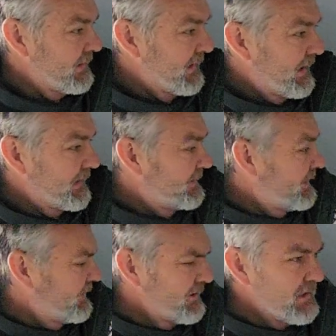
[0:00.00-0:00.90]
and
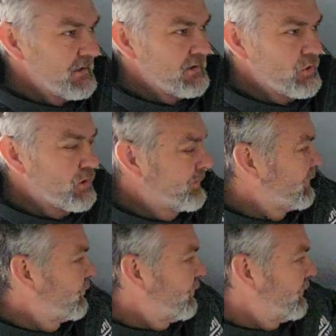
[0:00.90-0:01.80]
it's an
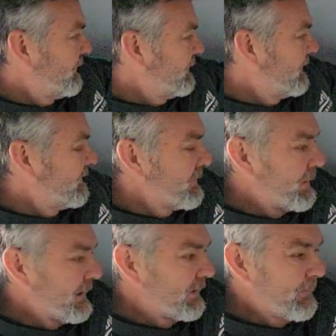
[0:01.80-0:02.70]
enormous roof. You can see the
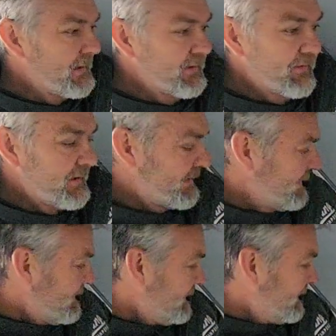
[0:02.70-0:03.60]
back space there.
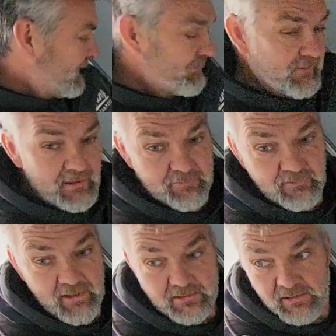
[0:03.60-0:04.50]
I'm
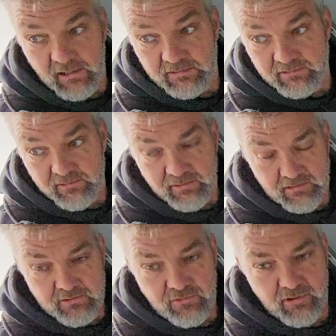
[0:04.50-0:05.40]
5'10", and
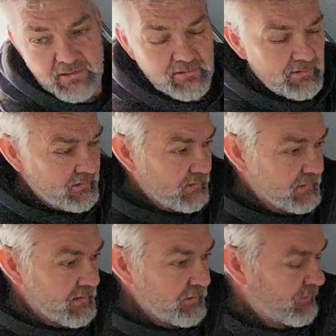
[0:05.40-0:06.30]
literally, you know,
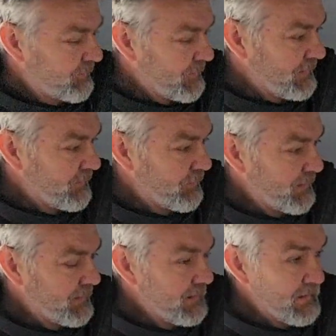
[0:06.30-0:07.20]
lots of space up
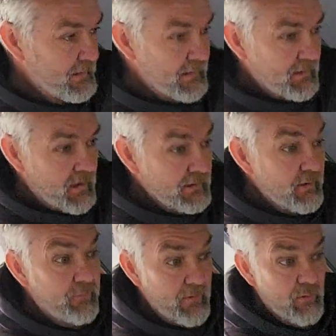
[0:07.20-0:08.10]
here, and
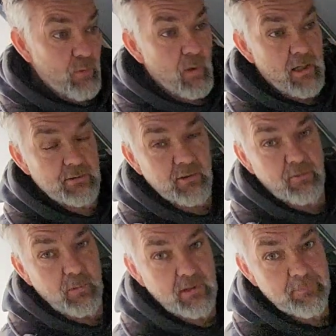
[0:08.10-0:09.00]
it's very wide
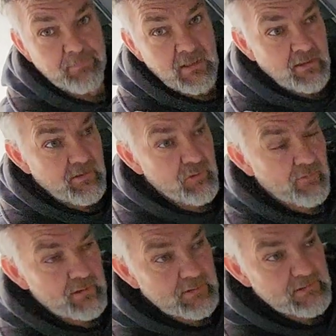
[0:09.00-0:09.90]
as well. You've
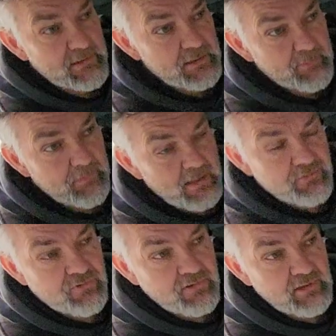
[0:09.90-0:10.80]
got the
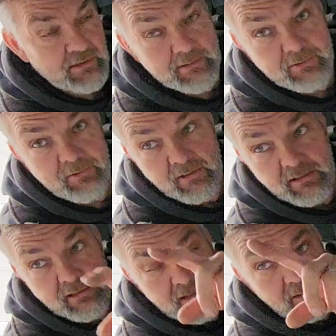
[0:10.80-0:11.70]
mesh sides
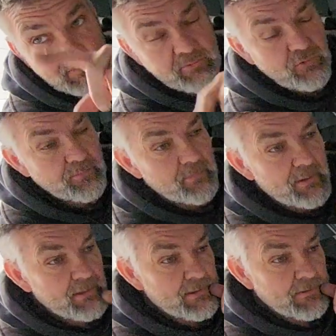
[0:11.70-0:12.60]
and the front
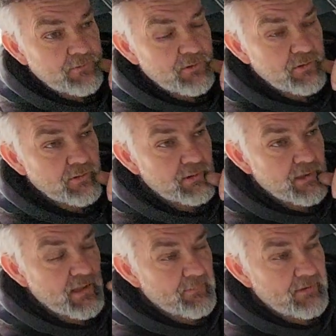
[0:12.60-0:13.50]
there, so
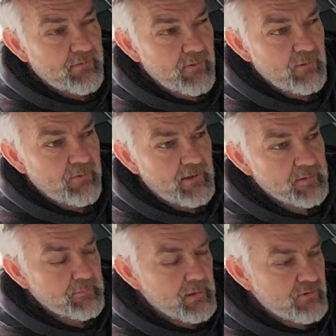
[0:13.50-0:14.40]
and that's very
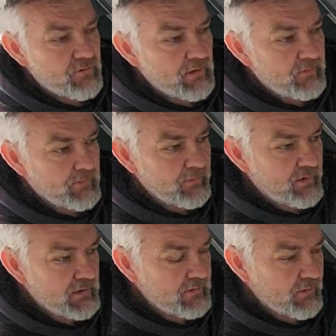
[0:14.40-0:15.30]
fine mesh, great for
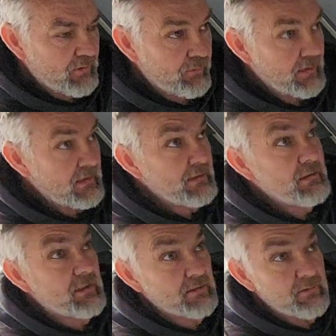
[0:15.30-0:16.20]
mosquitoes.
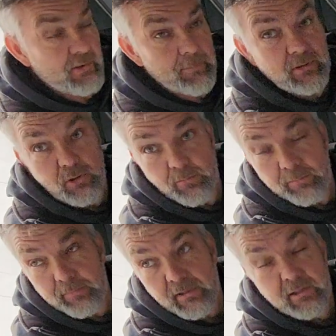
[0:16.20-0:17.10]
You can zip it up,
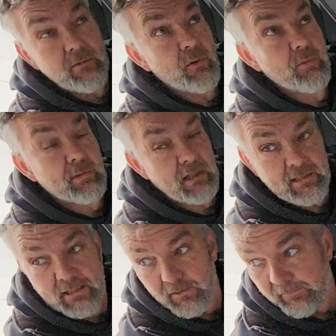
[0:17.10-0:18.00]
make it full
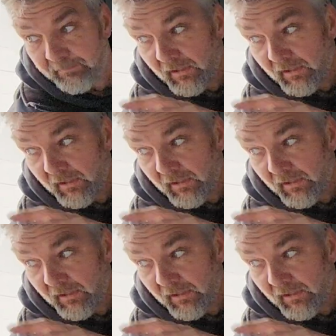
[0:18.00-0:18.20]
blackout,